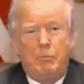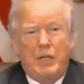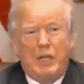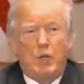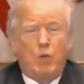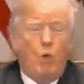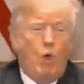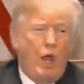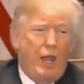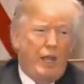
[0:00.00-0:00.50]
be
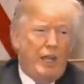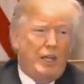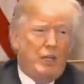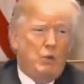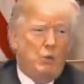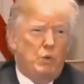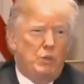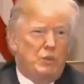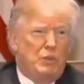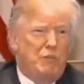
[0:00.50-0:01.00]

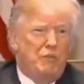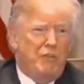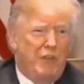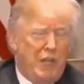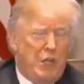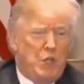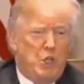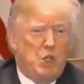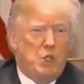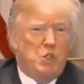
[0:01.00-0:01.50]
quiet with the
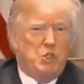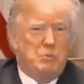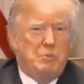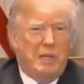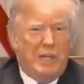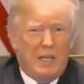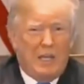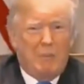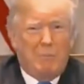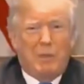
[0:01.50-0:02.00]
fake news
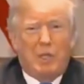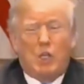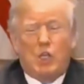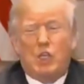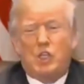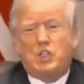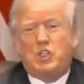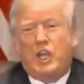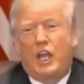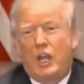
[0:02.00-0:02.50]
media
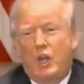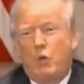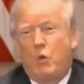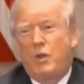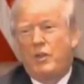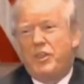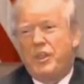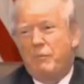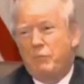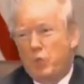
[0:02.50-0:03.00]
because I don't
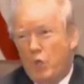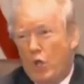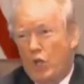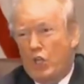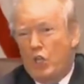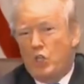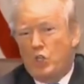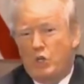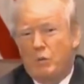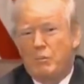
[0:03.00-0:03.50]
want them
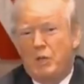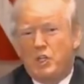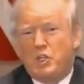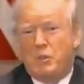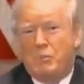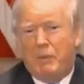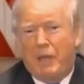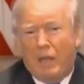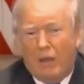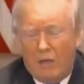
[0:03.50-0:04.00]
talking too much
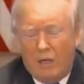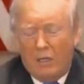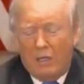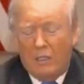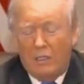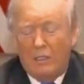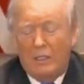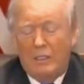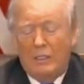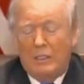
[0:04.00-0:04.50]
about it,
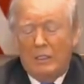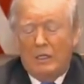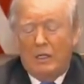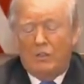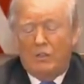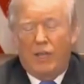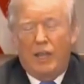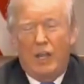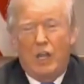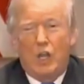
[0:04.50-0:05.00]

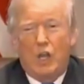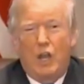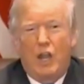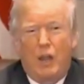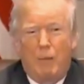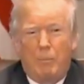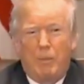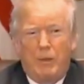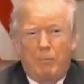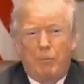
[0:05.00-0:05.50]
because I didn't know
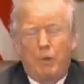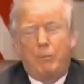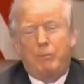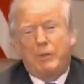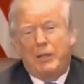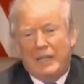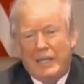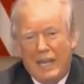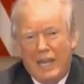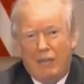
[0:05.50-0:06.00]
how people would.
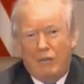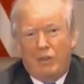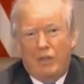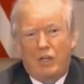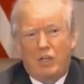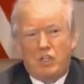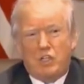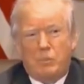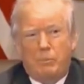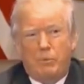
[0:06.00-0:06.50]
But now that
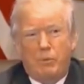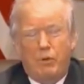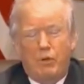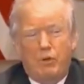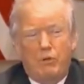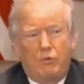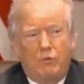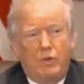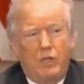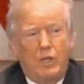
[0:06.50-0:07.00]
it's
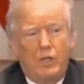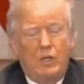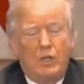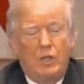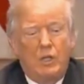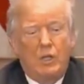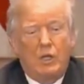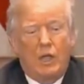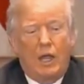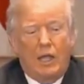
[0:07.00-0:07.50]
approved,
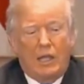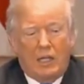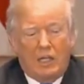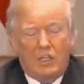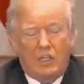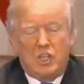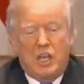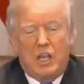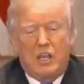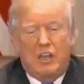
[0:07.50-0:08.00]
I
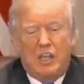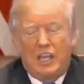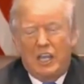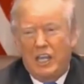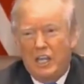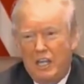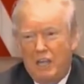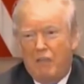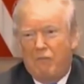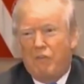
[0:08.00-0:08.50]
can say
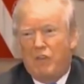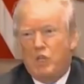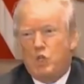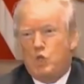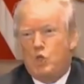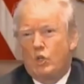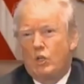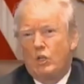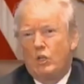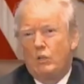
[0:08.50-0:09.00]
the
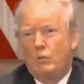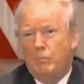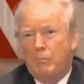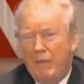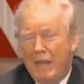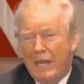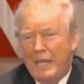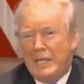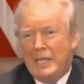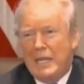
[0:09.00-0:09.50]
individual
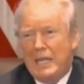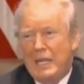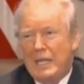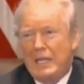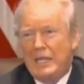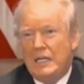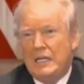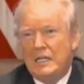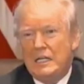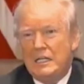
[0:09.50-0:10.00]

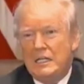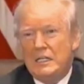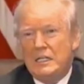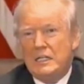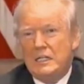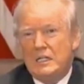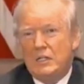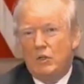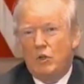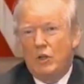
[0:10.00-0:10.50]
mandate
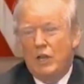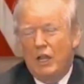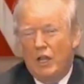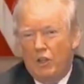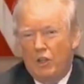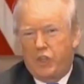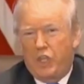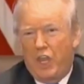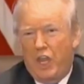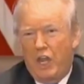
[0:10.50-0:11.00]
on
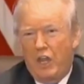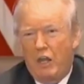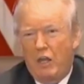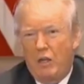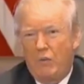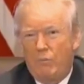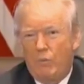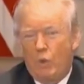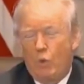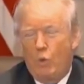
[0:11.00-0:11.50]
health care,
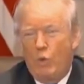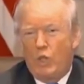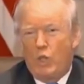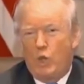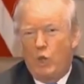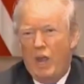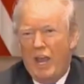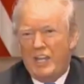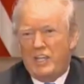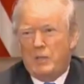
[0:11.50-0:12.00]
where
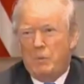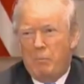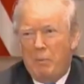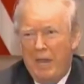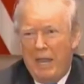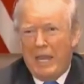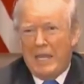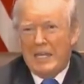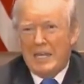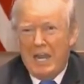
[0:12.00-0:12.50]
you had to
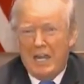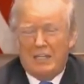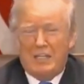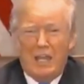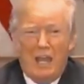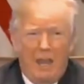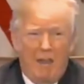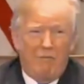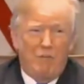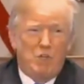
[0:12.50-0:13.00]
pay not
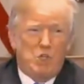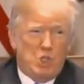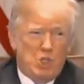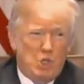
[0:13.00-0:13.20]
to have